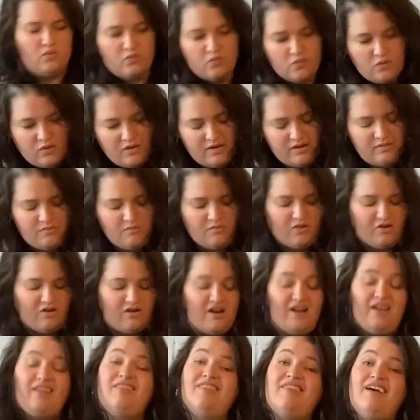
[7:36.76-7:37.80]
One
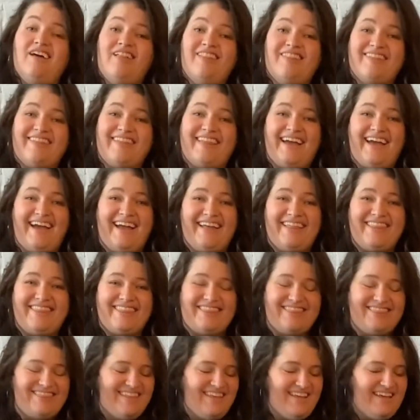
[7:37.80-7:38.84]
more, and
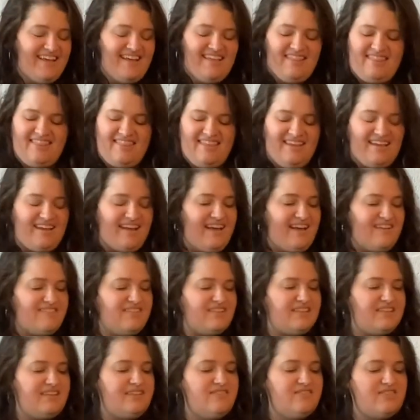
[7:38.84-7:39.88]
I think I have
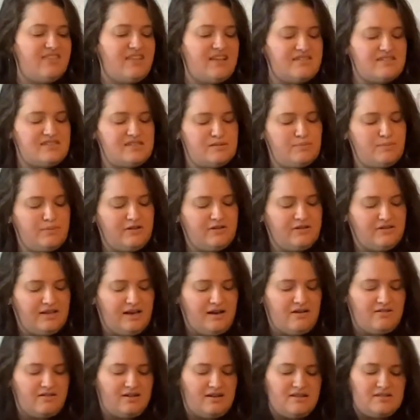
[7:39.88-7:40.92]
a leaf that spilled
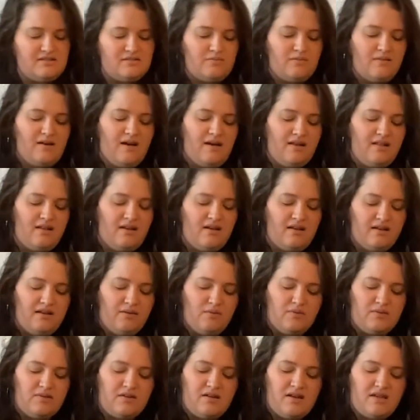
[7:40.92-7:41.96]
out as well. I
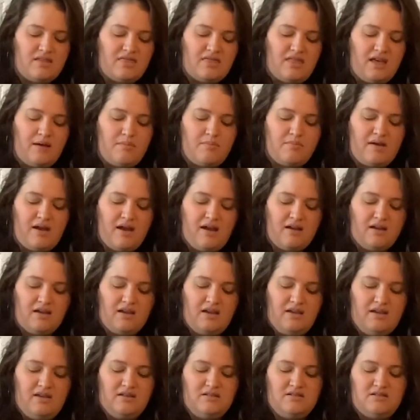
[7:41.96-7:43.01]
will get that back
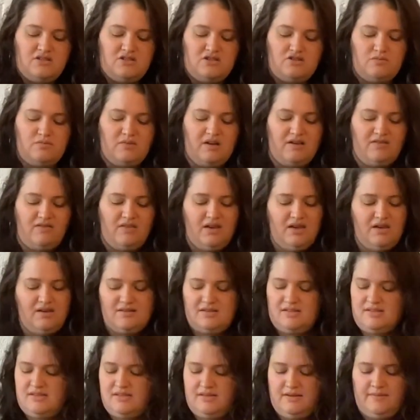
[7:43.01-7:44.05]
into my
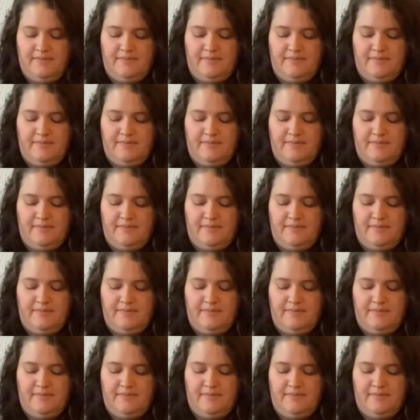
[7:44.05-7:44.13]
vase.